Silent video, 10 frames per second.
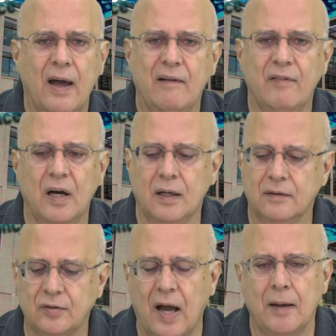
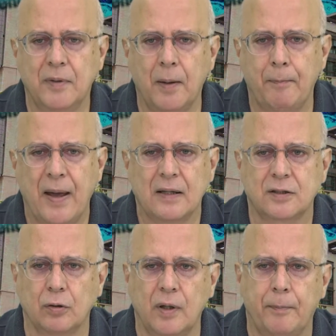have time
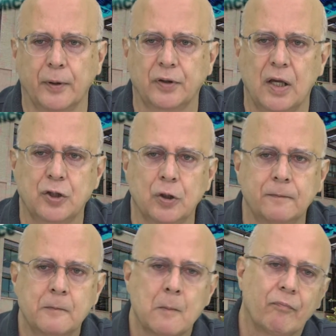dependence on the potential,
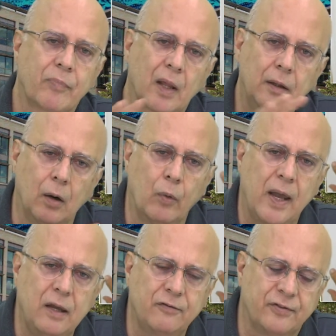the
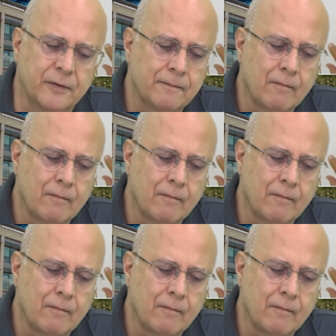wave